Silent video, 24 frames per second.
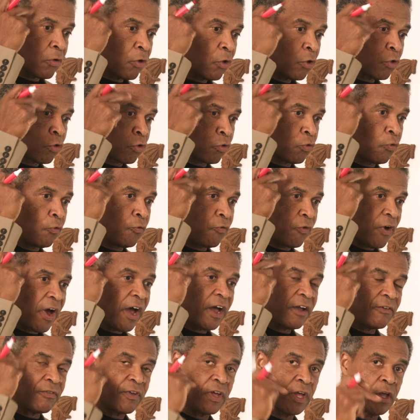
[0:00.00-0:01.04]

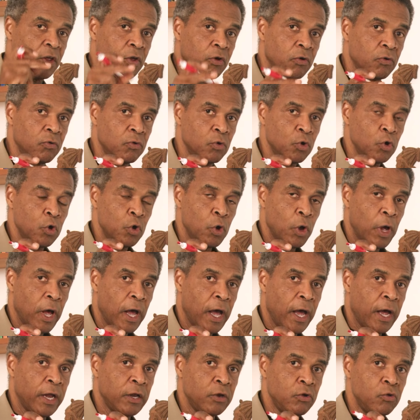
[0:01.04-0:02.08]
surviving you
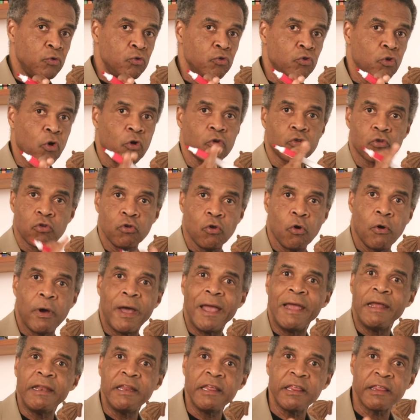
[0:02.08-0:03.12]
and you don't know
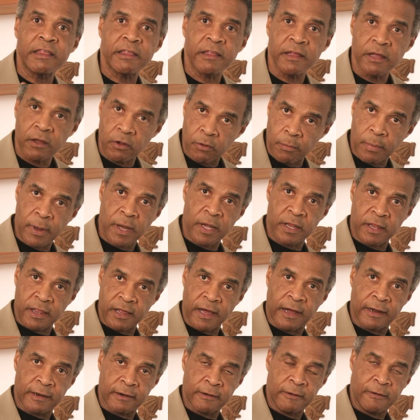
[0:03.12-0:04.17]
anything about
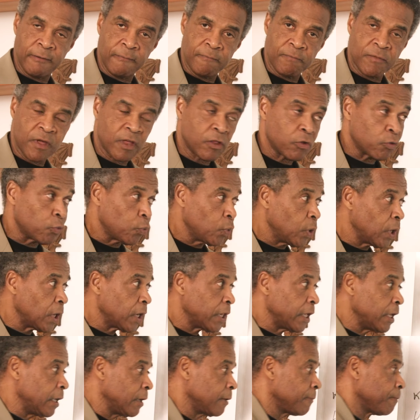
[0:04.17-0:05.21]
that. That's
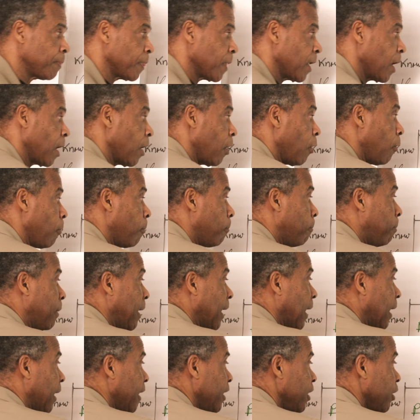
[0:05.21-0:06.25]
really a
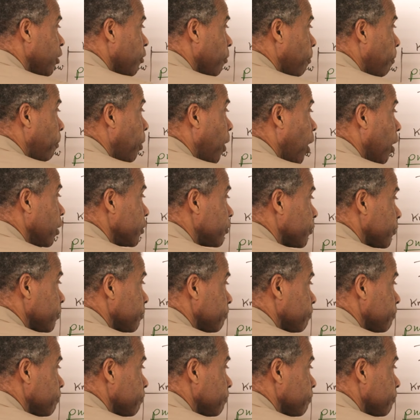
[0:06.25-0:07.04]
blind spot.